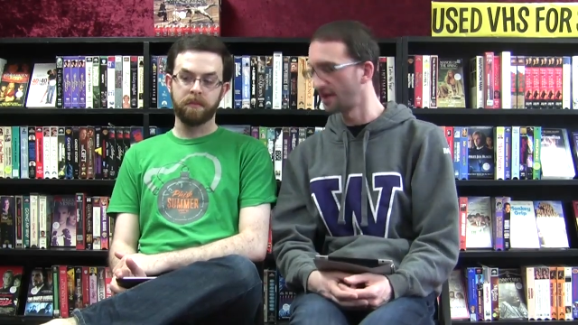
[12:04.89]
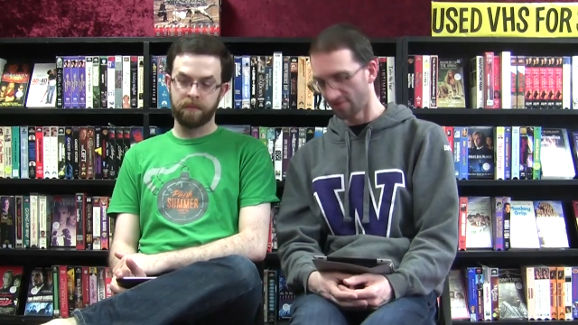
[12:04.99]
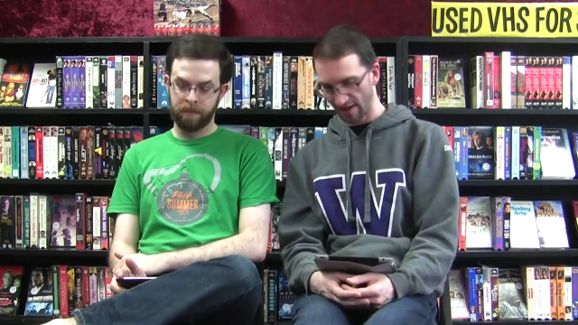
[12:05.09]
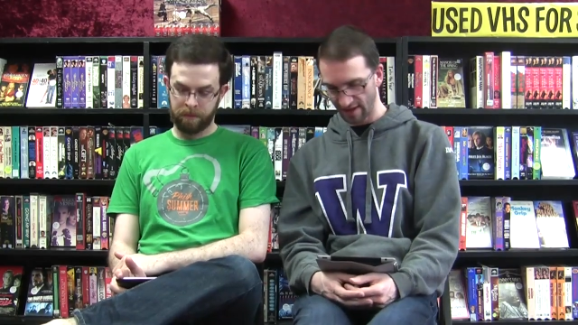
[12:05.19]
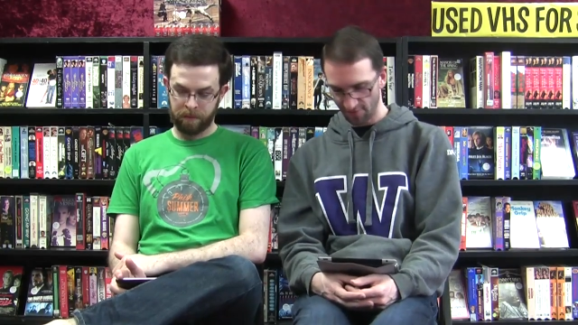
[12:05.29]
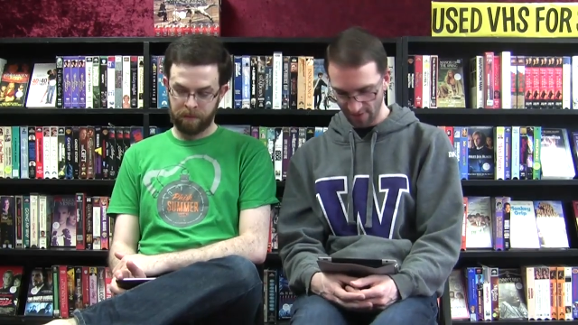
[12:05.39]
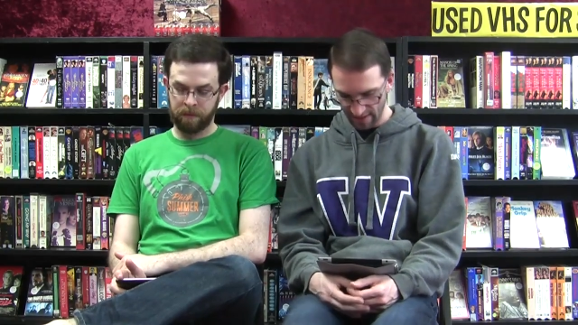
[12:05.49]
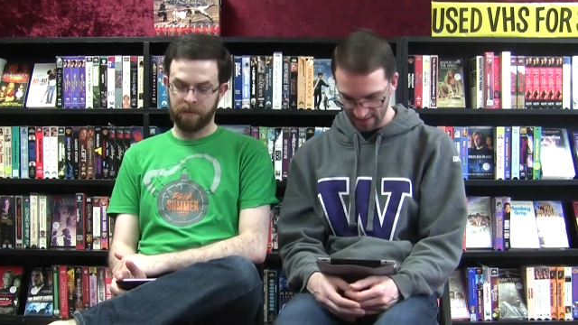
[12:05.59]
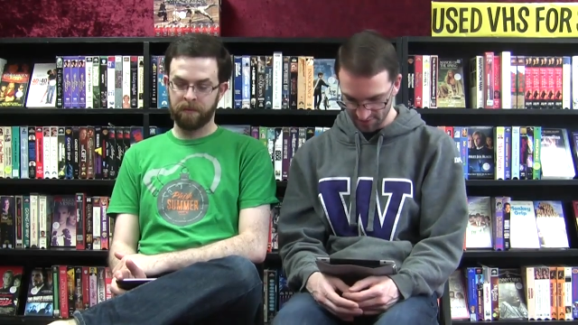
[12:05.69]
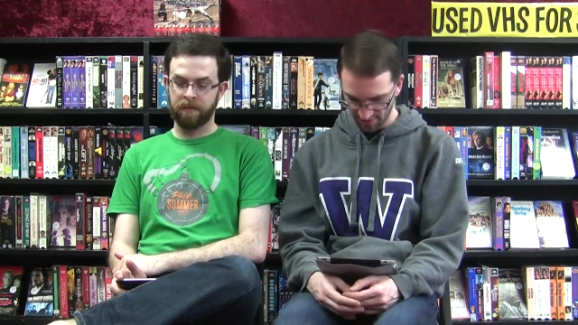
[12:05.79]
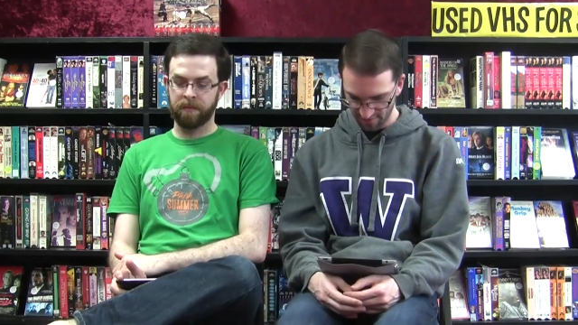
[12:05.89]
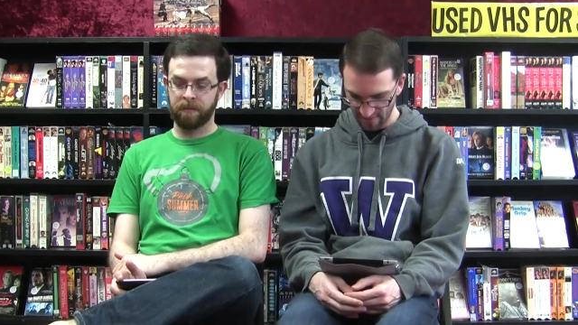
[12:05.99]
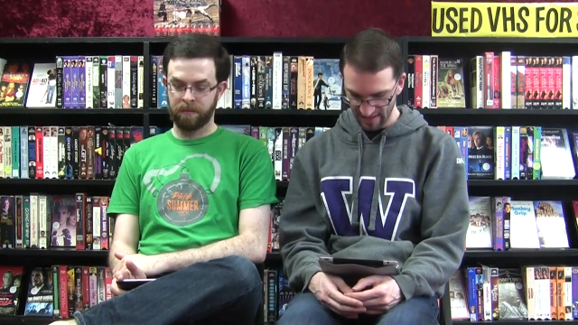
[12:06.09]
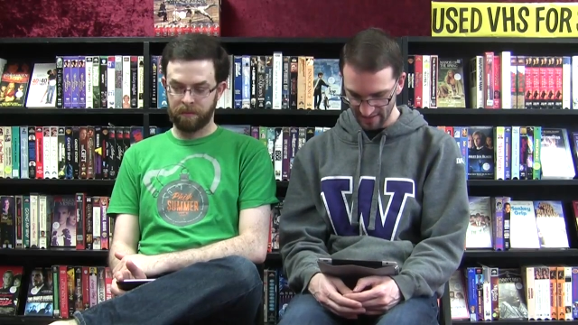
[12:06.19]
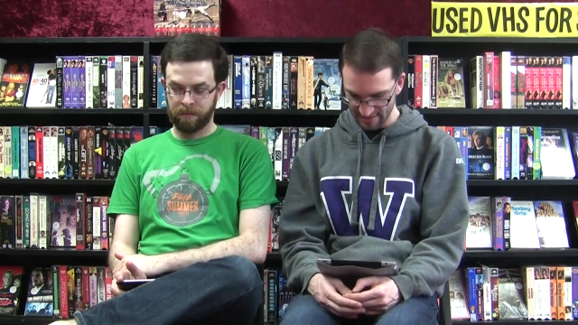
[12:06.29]
Speaker 1: Mm-hmm. I like mm-hmm. it when he sort of
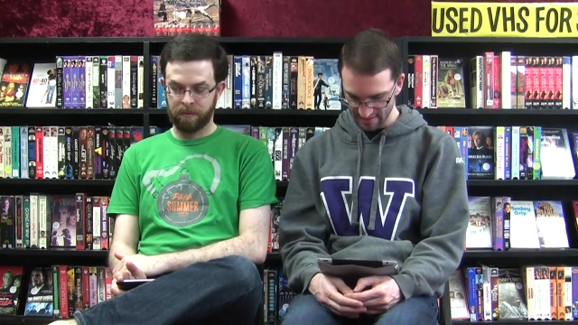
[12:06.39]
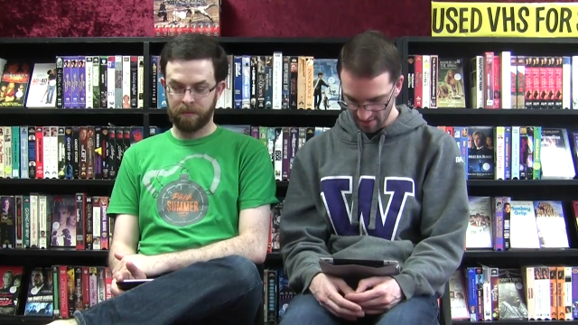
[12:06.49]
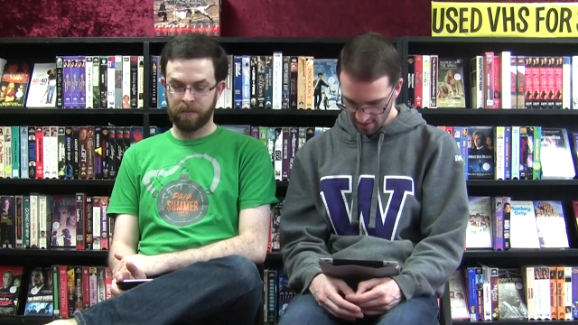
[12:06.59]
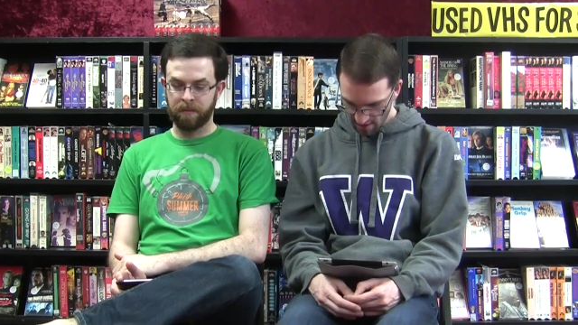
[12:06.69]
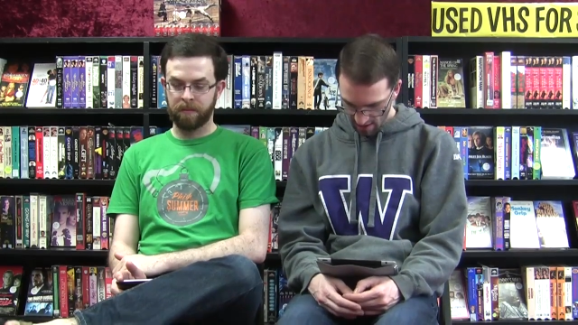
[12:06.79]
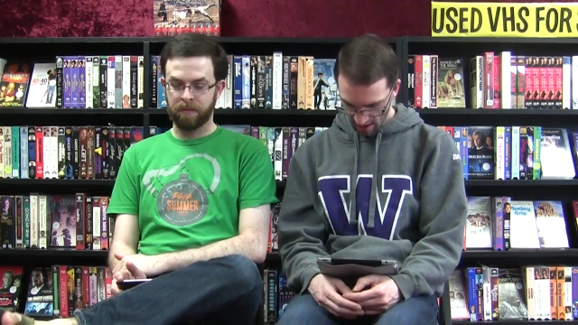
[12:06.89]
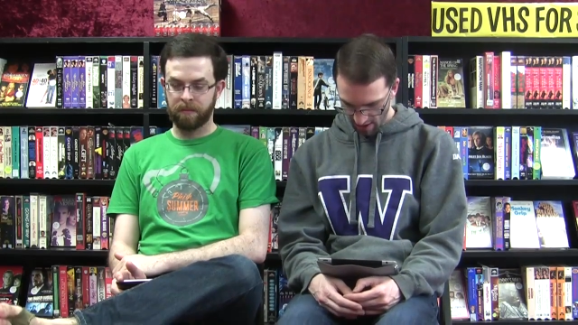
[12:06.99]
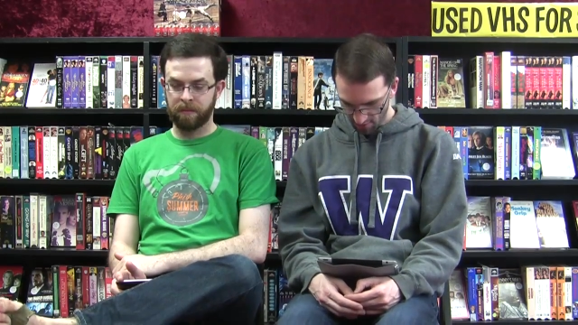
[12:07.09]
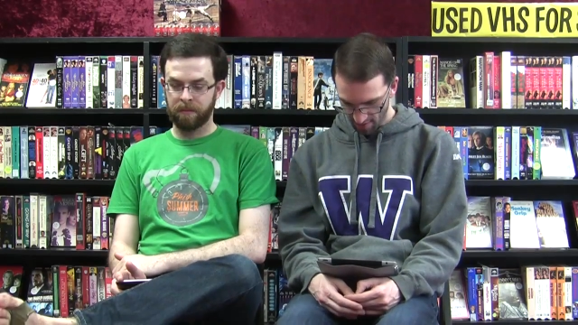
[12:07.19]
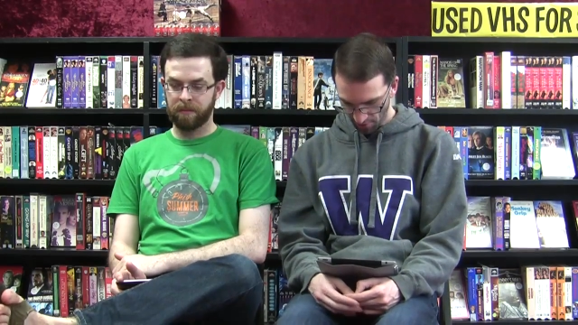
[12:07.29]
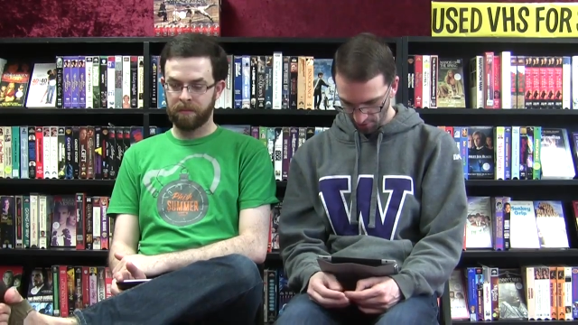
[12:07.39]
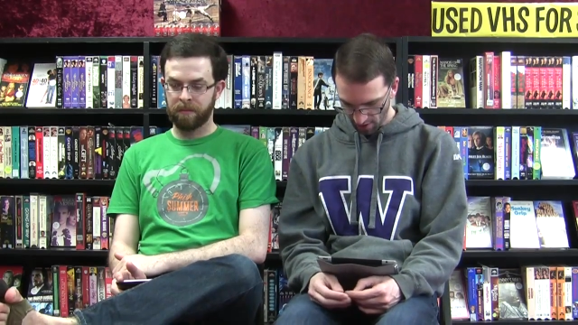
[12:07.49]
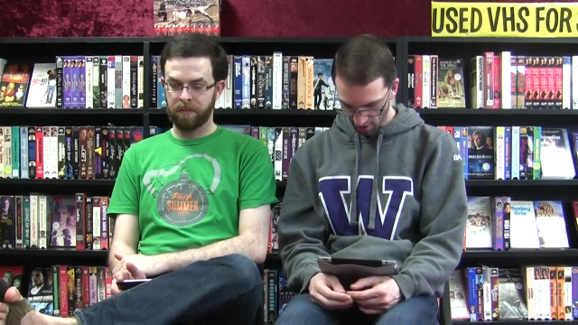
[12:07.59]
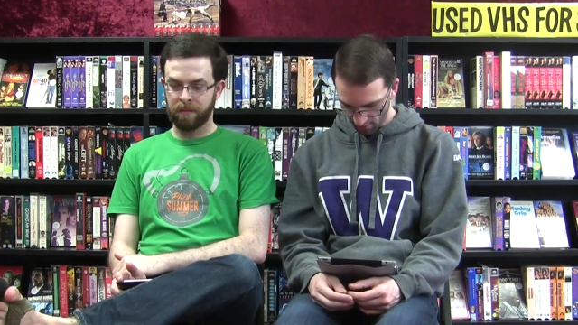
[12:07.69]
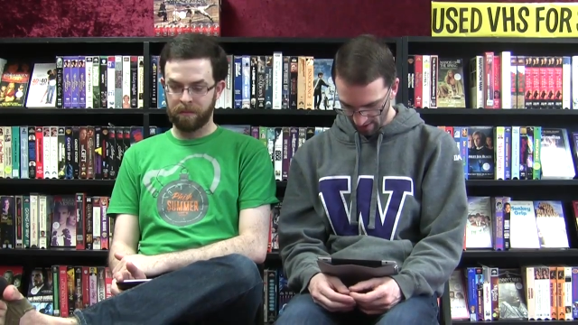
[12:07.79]
meets uh, Robert
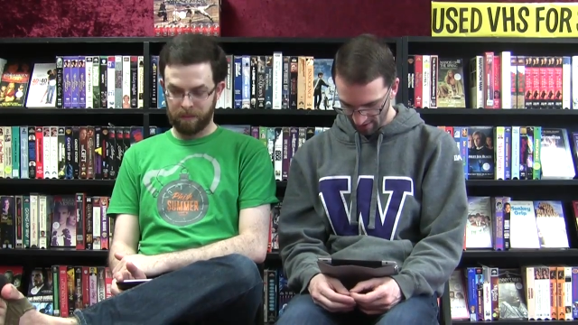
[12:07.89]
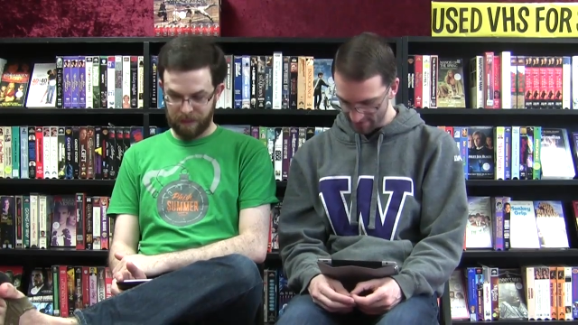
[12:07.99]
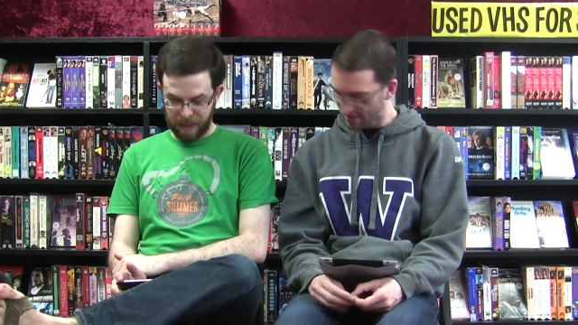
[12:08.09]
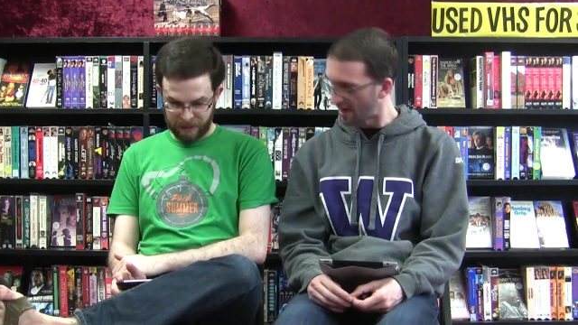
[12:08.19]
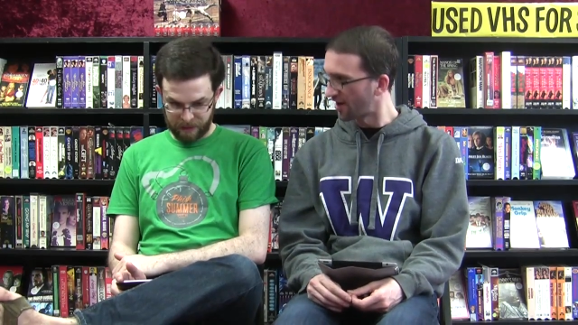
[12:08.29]
Carlyle's yes.